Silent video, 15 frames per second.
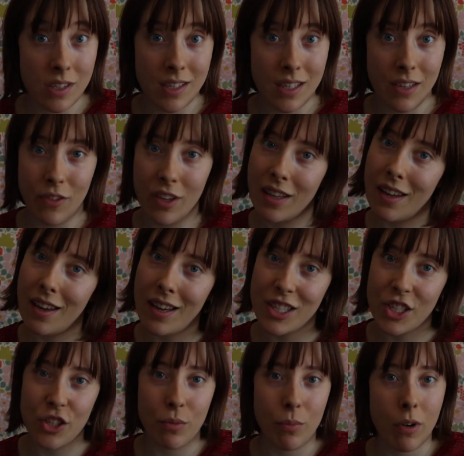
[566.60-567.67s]
Stephen King,
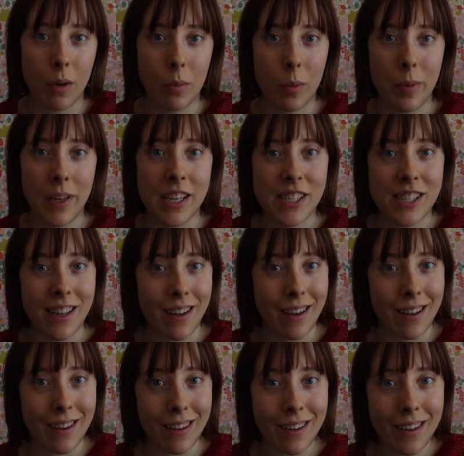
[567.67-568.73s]
she's probably a
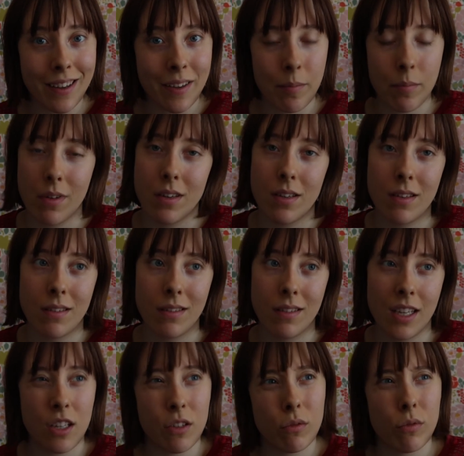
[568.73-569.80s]
psychic, but they
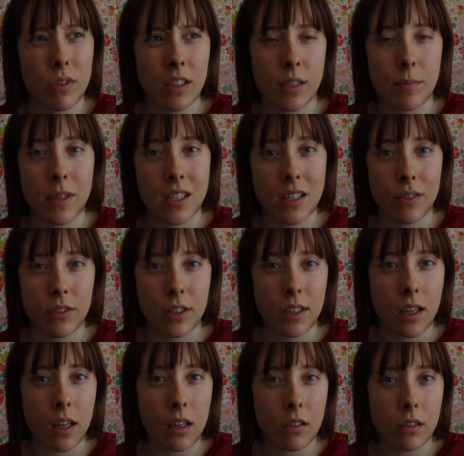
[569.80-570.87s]
don't really specify
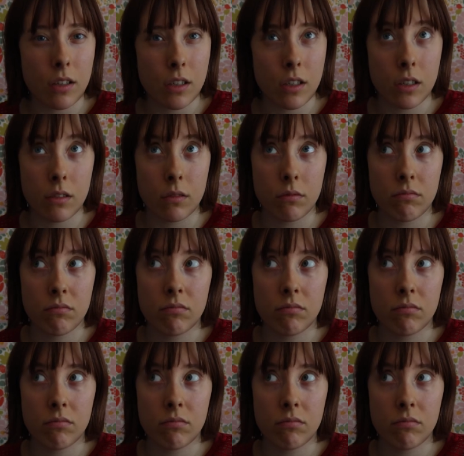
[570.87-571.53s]
that on the show,